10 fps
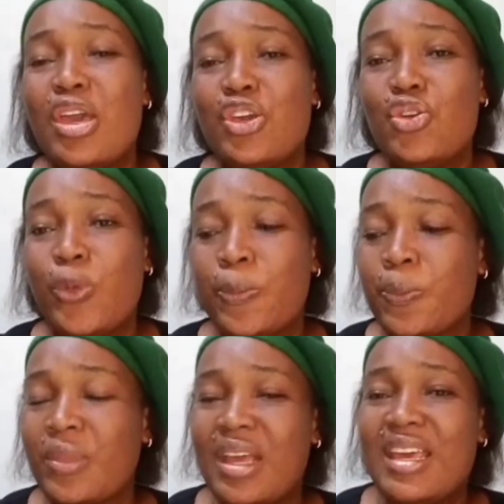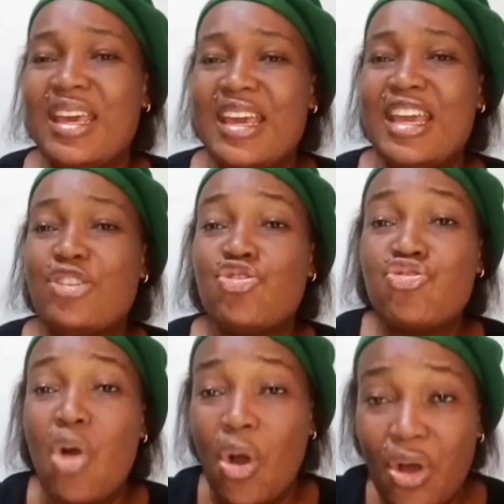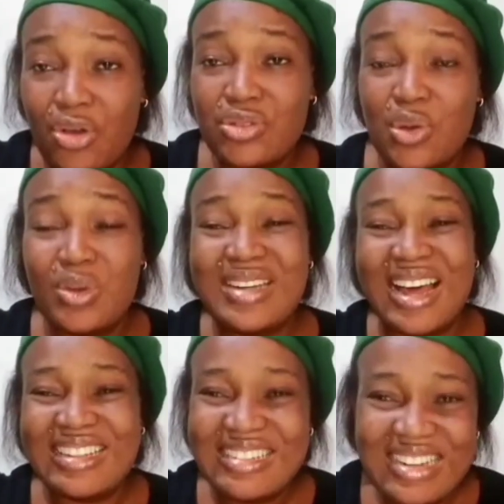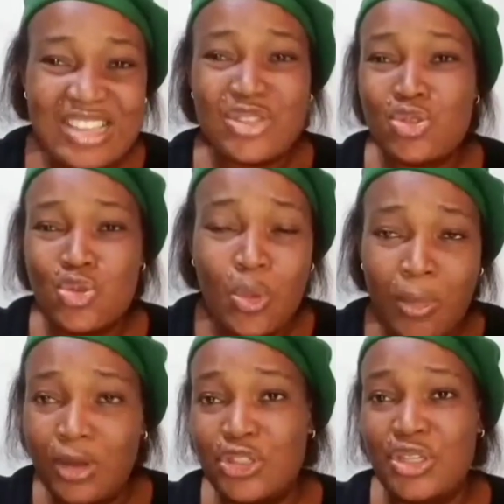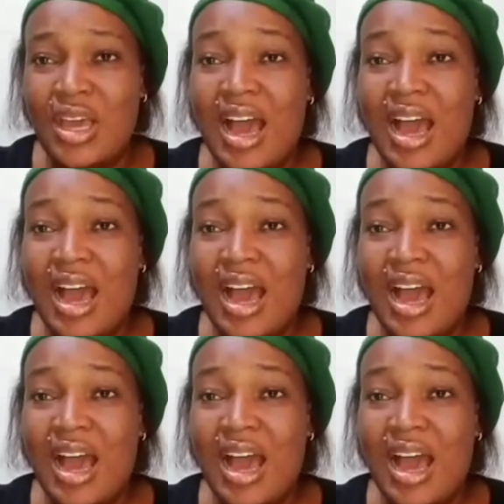you know, a drunk, someone that drinks too much,